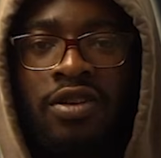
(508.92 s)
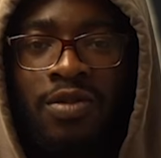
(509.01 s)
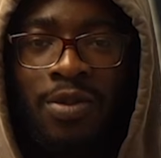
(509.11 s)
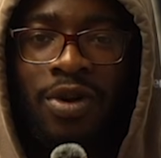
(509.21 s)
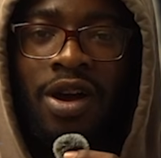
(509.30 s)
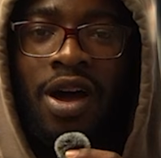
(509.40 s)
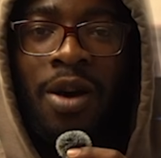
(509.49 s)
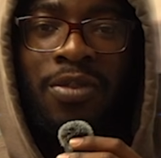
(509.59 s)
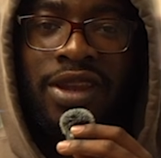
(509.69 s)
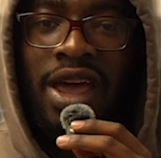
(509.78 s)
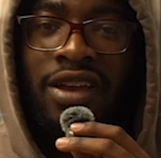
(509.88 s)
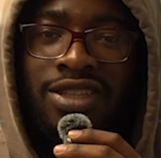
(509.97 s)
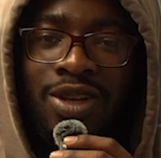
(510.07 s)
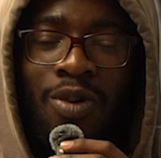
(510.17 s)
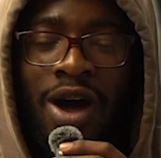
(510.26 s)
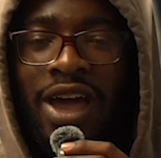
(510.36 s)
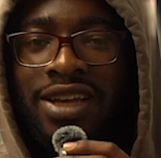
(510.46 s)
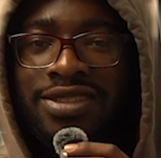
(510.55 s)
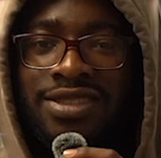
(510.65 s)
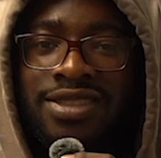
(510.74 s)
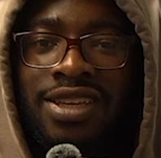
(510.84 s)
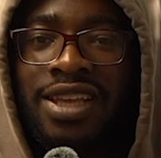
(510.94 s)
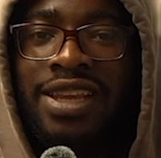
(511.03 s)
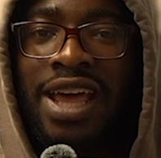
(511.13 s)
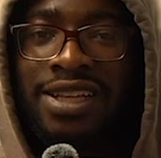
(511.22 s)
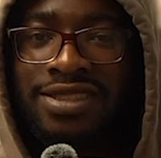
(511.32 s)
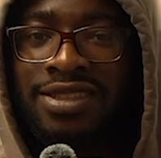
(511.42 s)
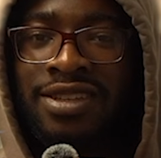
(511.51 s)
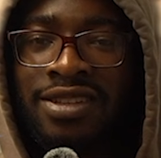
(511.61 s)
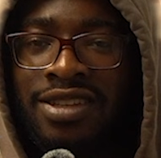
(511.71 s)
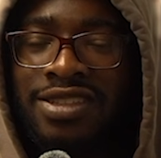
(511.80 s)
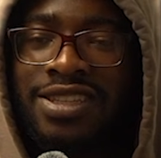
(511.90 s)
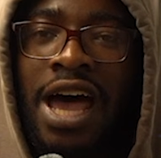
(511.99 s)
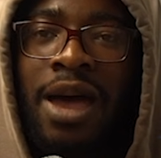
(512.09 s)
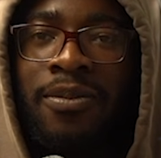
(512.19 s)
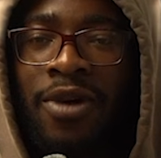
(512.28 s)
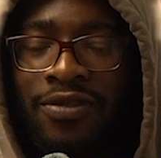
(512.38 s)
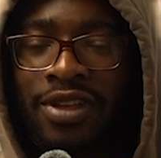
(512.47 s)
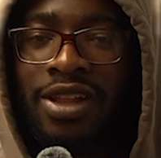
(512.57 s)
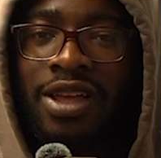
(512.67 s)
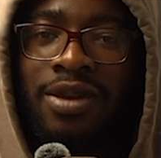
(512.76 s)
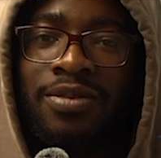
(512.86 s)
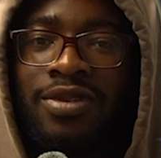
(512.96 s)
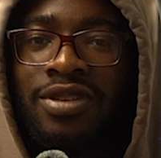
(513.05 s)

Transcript: Remember, up and down is the y-axis, and that's the time of the clip.